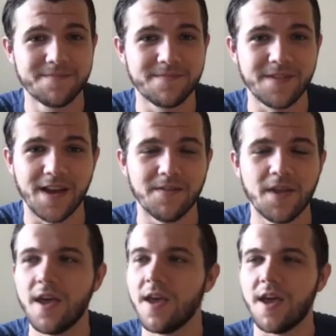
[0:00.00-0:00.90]
yeah.
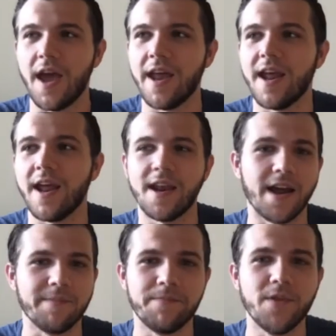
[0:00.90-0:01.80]
And and
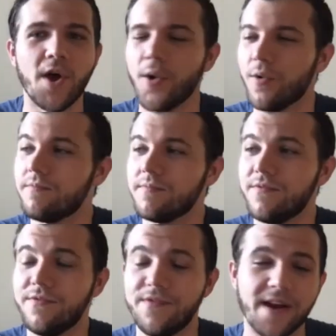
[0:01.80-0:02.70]
I know
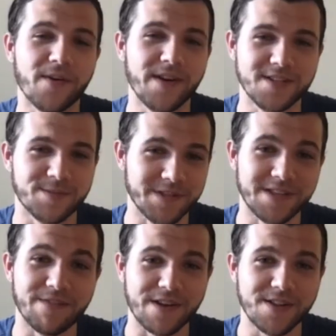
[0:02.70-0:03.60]
very
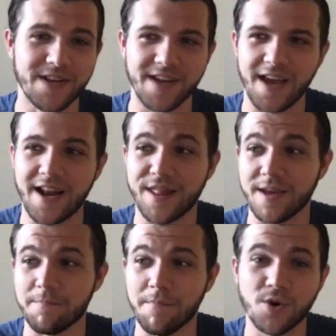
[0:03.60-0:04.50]
specifically, and I
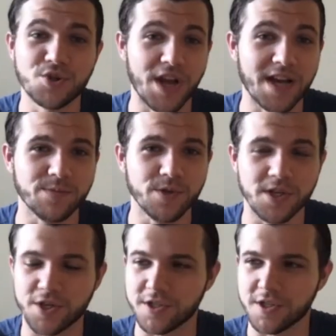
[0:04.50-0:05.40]
think most jazz
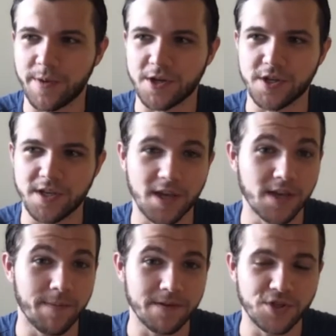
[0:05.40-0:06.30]
musicians, especially gig
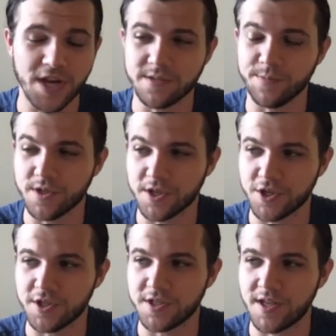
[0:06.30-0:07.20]
jazz
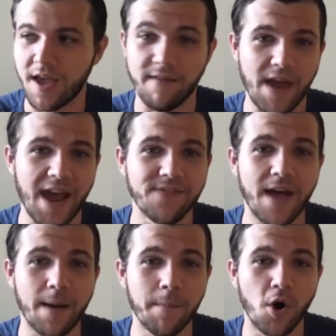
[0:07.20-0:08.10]
musicians, have had
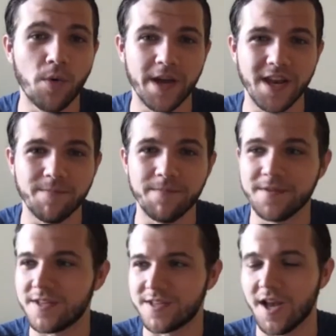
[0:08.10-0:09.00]
that moment,
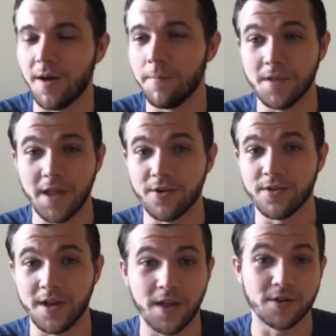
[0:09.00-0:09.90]
some yes. less
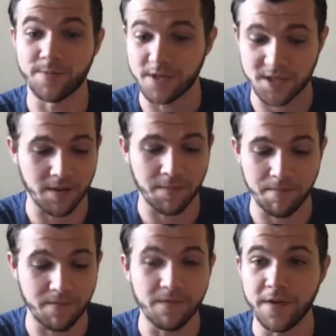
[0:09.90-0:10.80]
than others, but
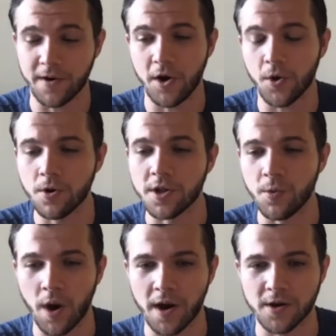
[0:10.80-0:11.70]
some very early,
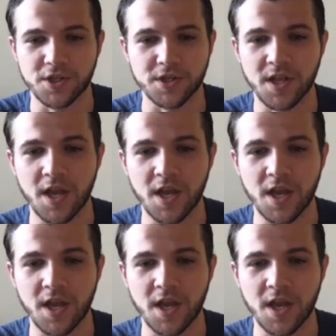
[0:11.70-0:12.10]
where it's just